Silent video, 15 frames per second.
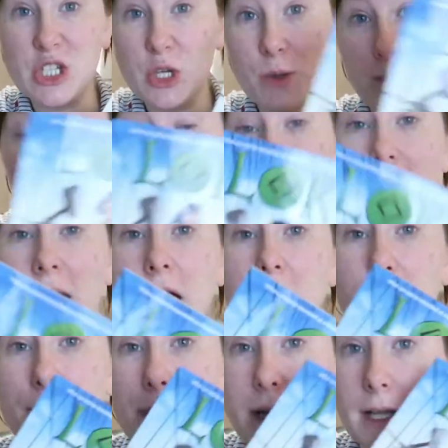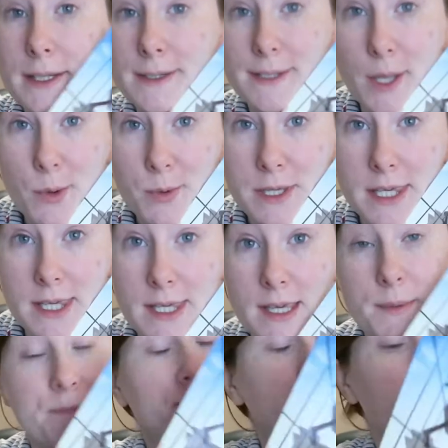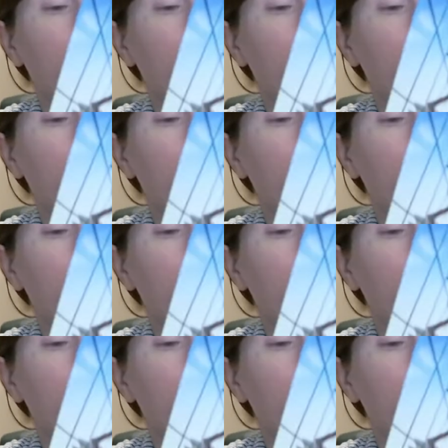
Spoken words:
to pick up Loki.